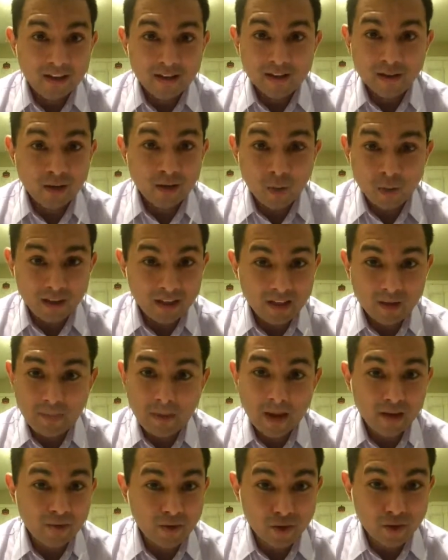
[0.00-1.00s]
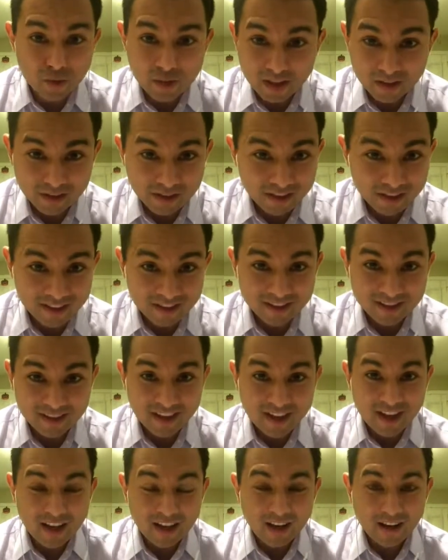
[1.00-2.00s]
You don't need to pay for utilities.
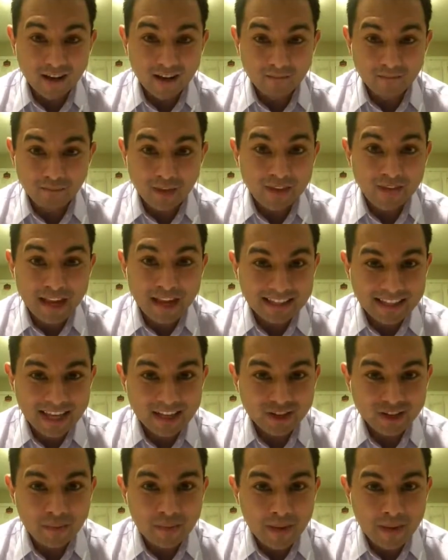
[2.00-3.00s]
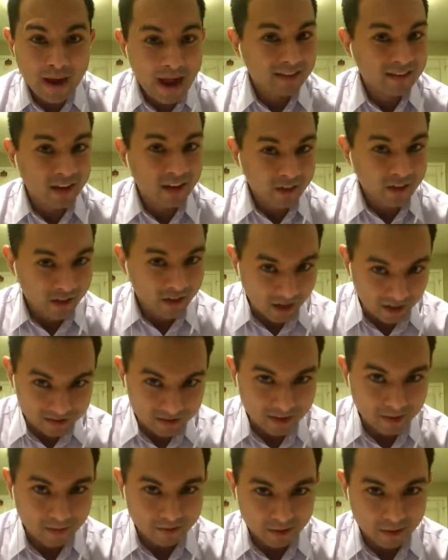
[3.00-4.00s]
And that's actually passed on to your
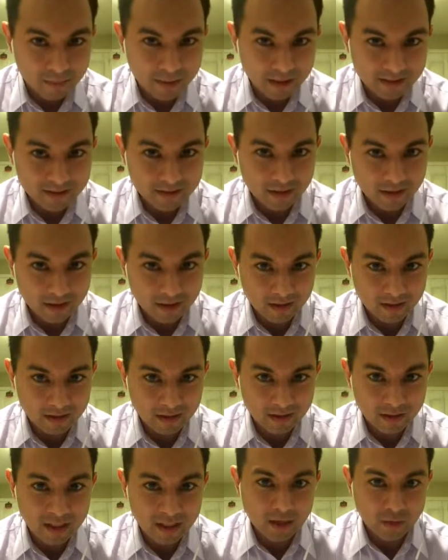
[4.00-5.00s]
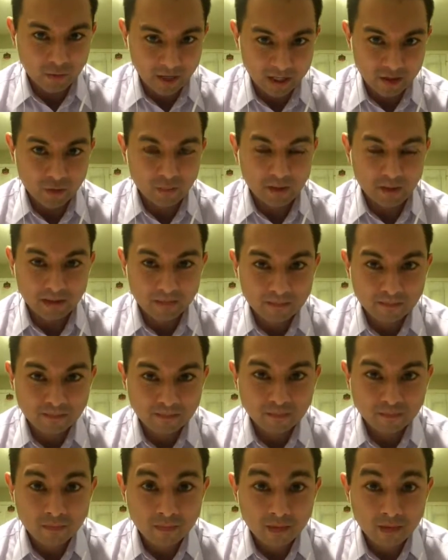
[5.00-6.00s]
customer based on the arrangement.
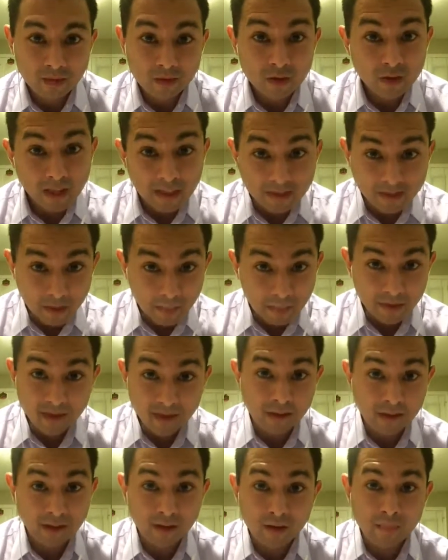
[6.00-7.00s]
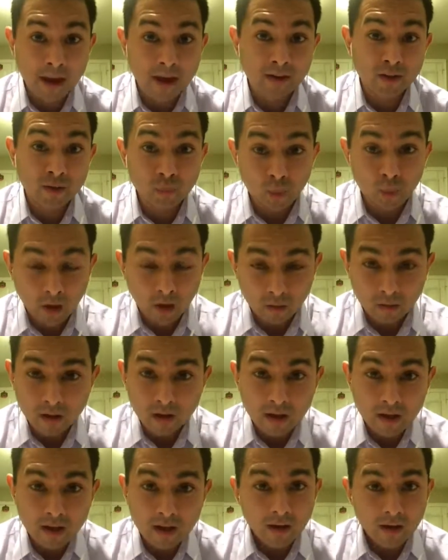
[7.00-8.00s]
So that's something to think about as well.
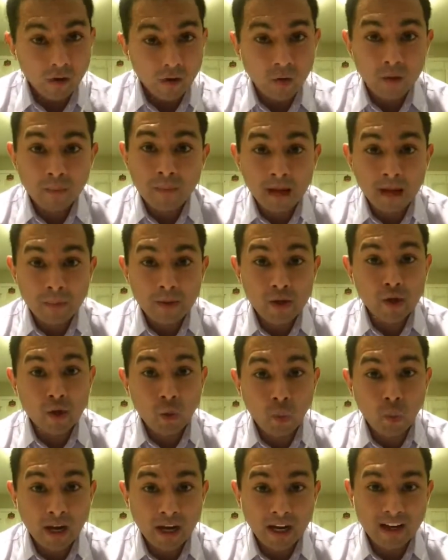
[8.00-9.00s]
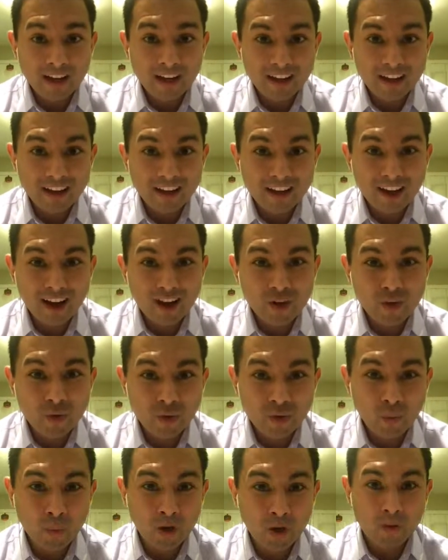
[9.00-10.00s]
Or maybe you're weighing on
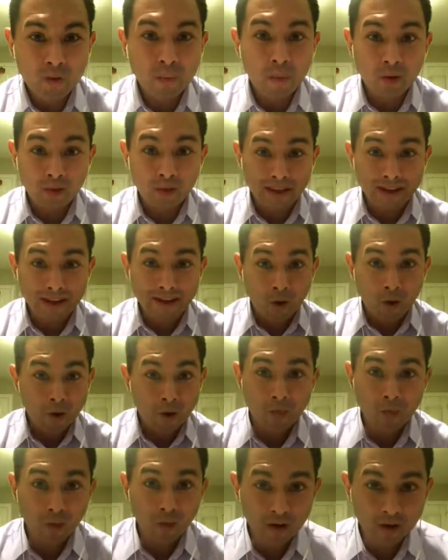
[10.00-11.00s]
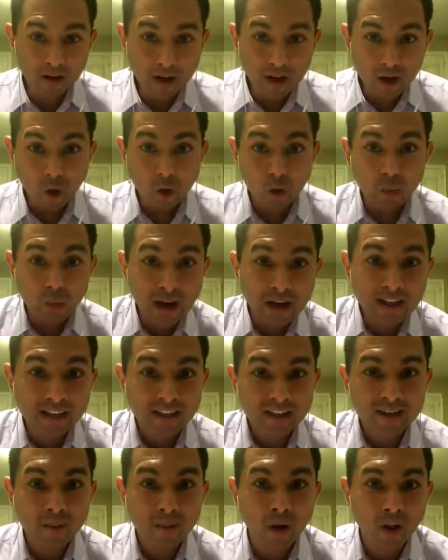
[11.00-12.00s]
doing the work remotely at home, or renting
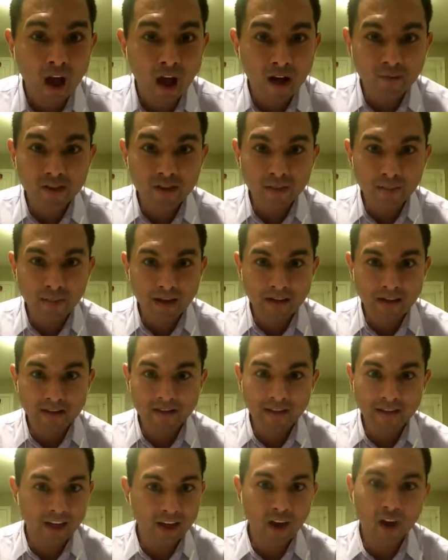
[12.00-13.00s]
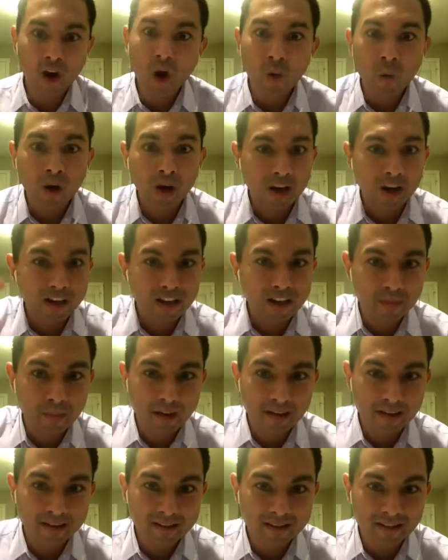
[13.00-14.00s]
a small office space like a co-working
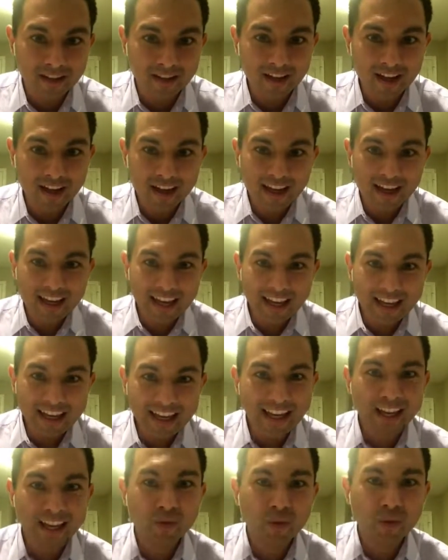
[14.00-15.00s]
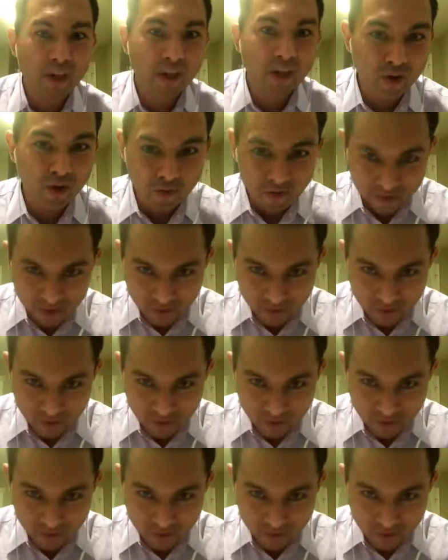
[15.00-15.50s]
space to engage with other